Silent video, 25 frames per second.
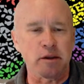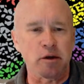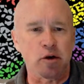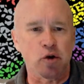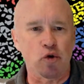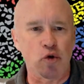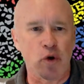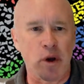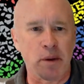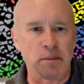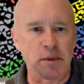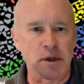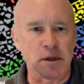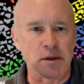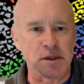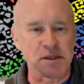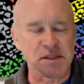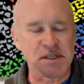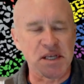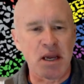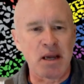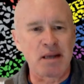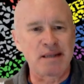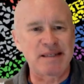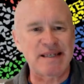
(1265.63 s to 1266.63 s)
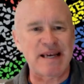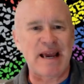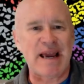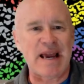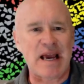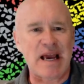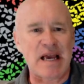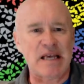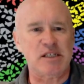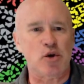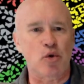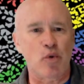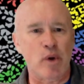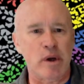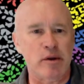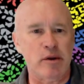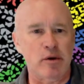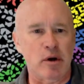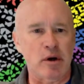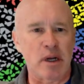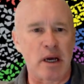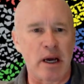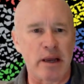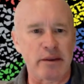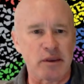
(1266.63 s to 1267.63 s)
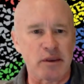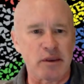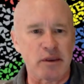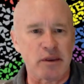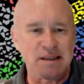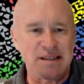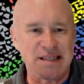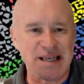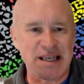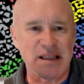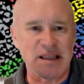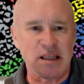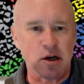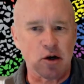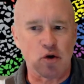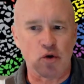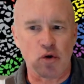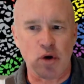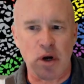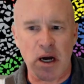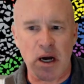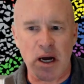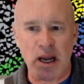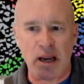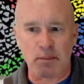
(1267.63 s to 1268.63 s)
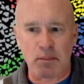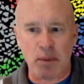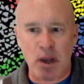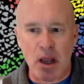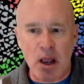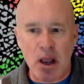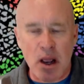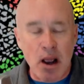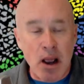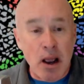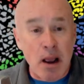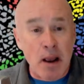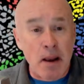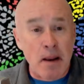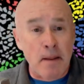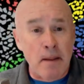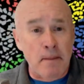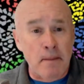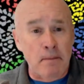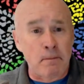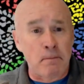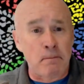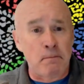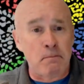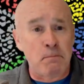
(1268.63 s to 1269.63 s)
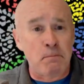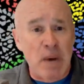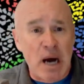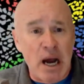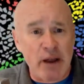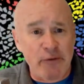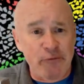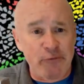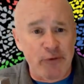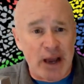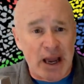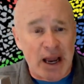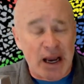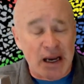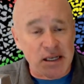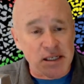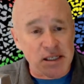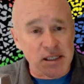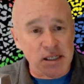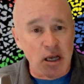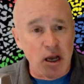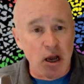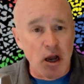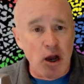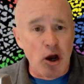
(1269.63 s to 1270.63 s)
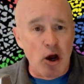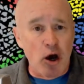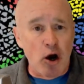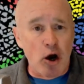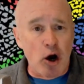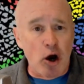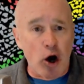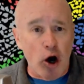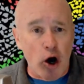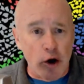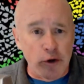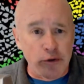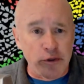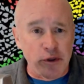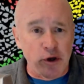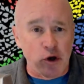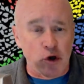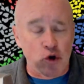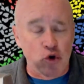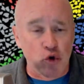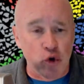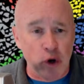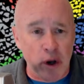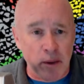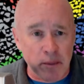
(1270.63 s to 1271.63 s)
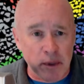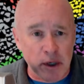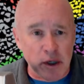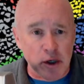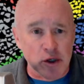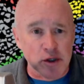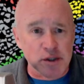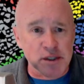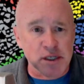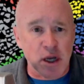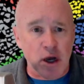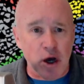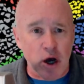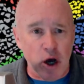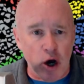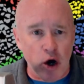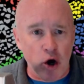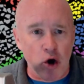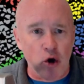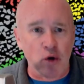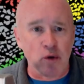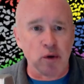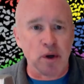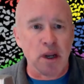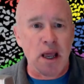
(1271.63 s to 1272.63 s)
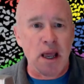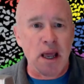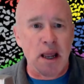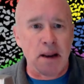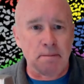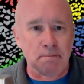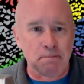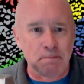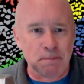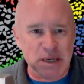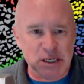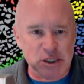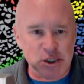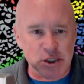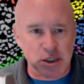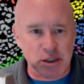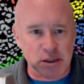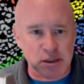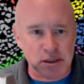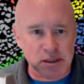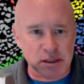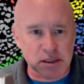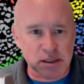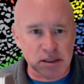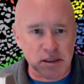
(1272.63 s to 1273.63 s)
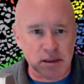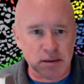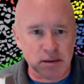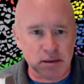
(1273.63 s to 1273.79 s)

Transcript: the criminals to ask whether or not they did the crime. My facts are the criminals' own admissions.